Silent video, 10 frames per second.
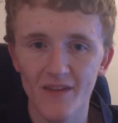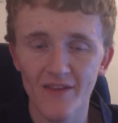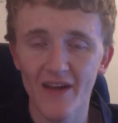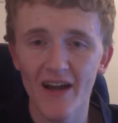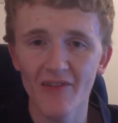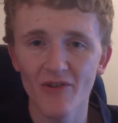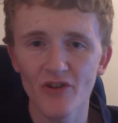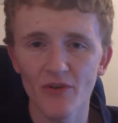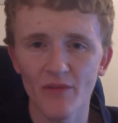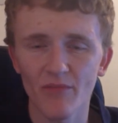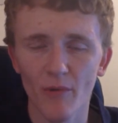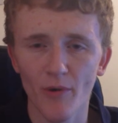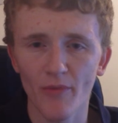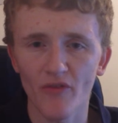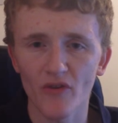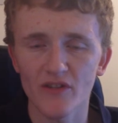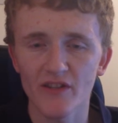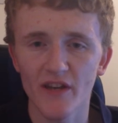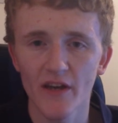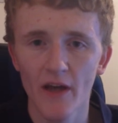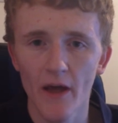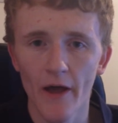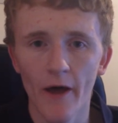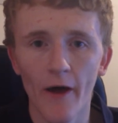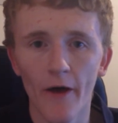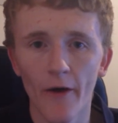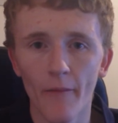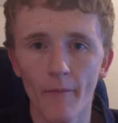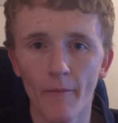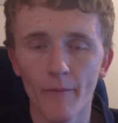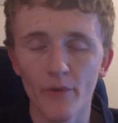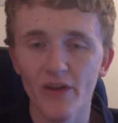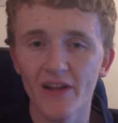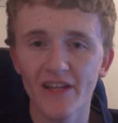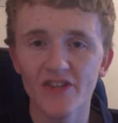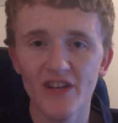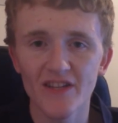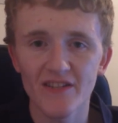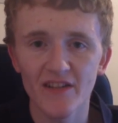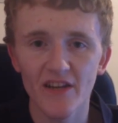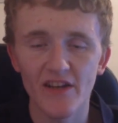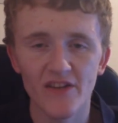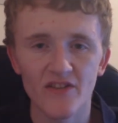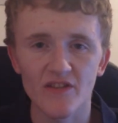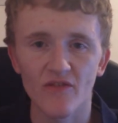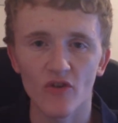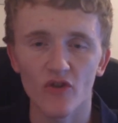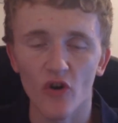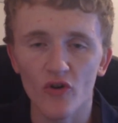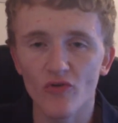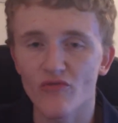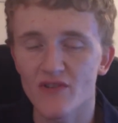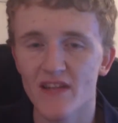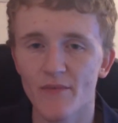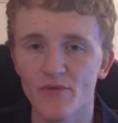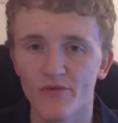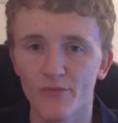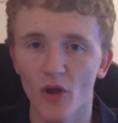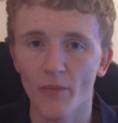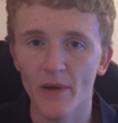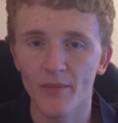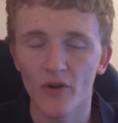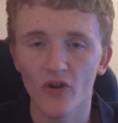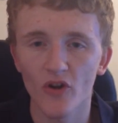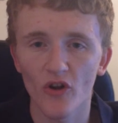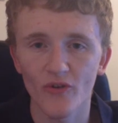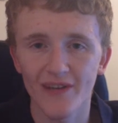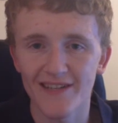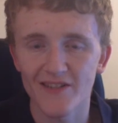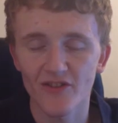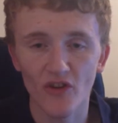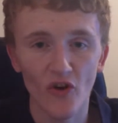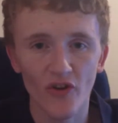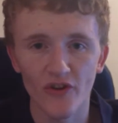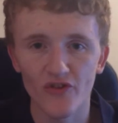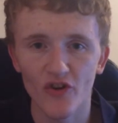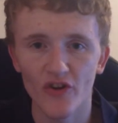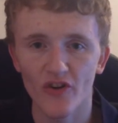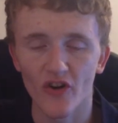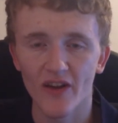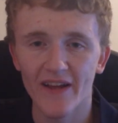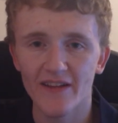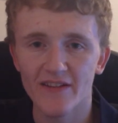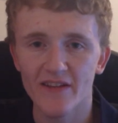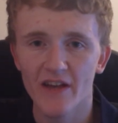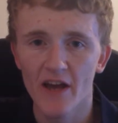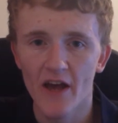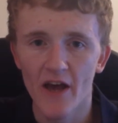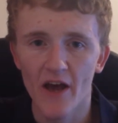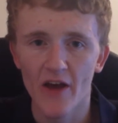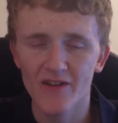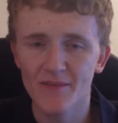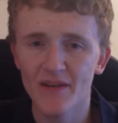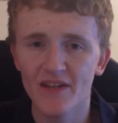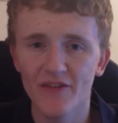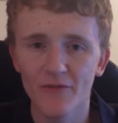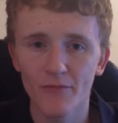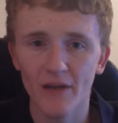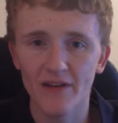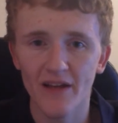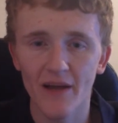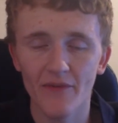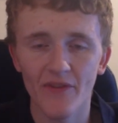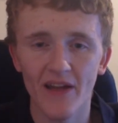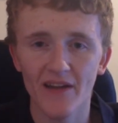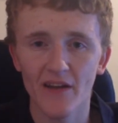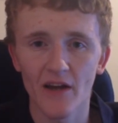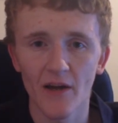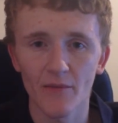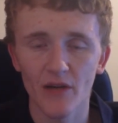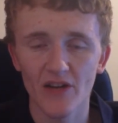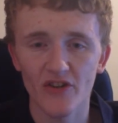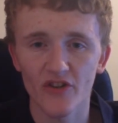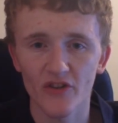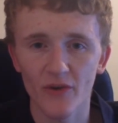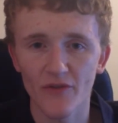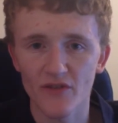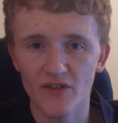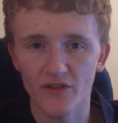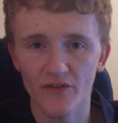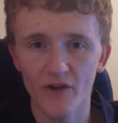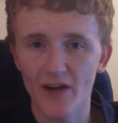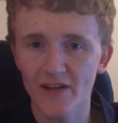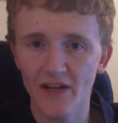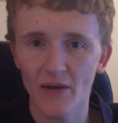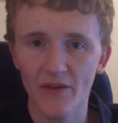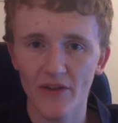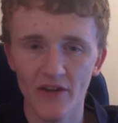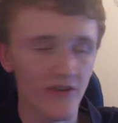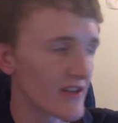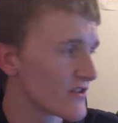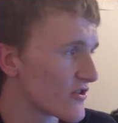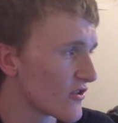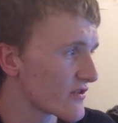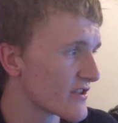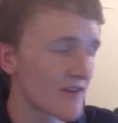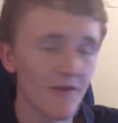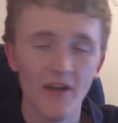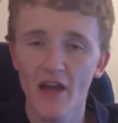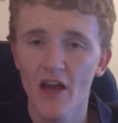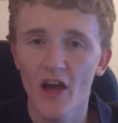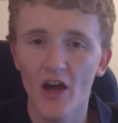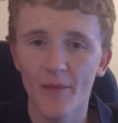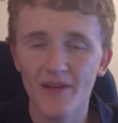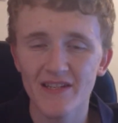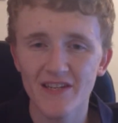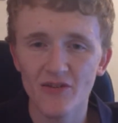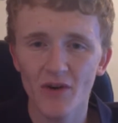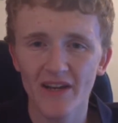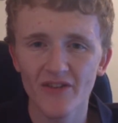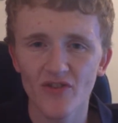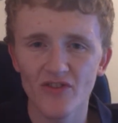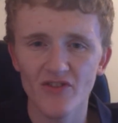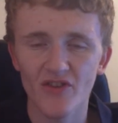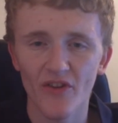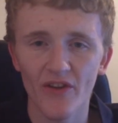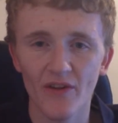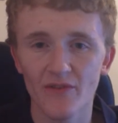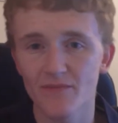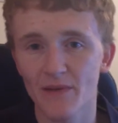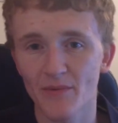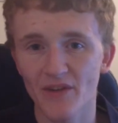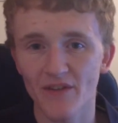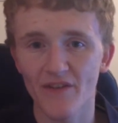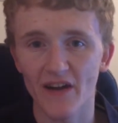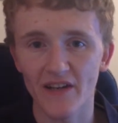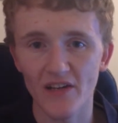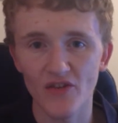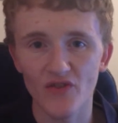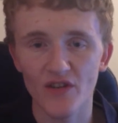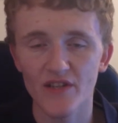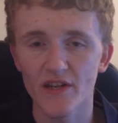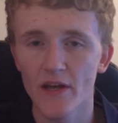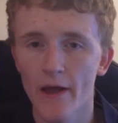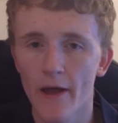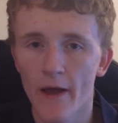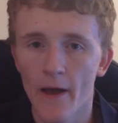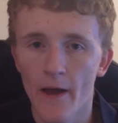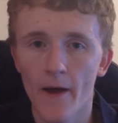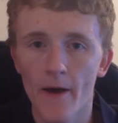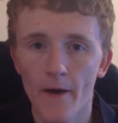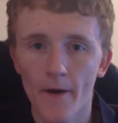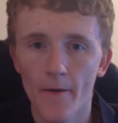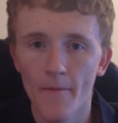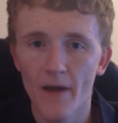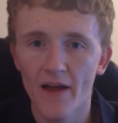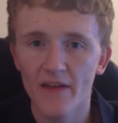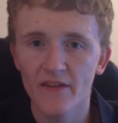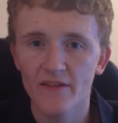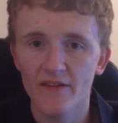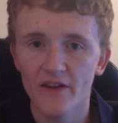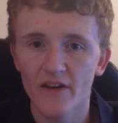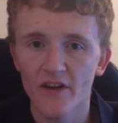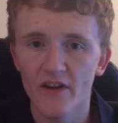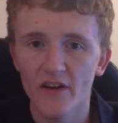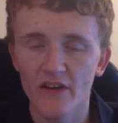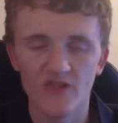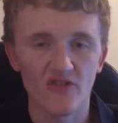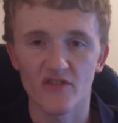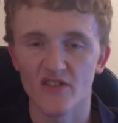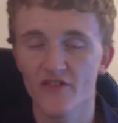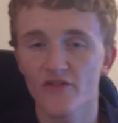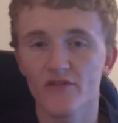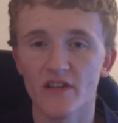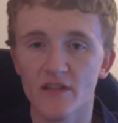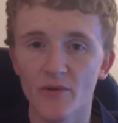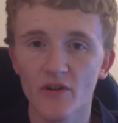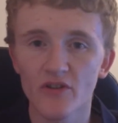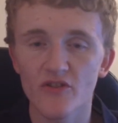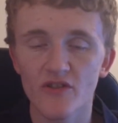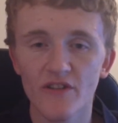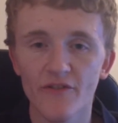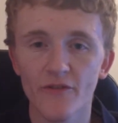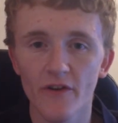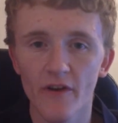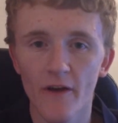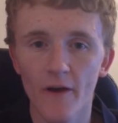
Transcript: I ain't really doing a proper vlog today. But at least yesterday's vlog got a good reception from a lot of people. I know a lot of you guys enjoyed it or liked it. It's a bit different, man. That I'm actually going to do every single Friday now, I think. Let's talk to Siri. Because it's quite an interesting sort of thing and people did find it interesting. It's just different, I suppose, just different.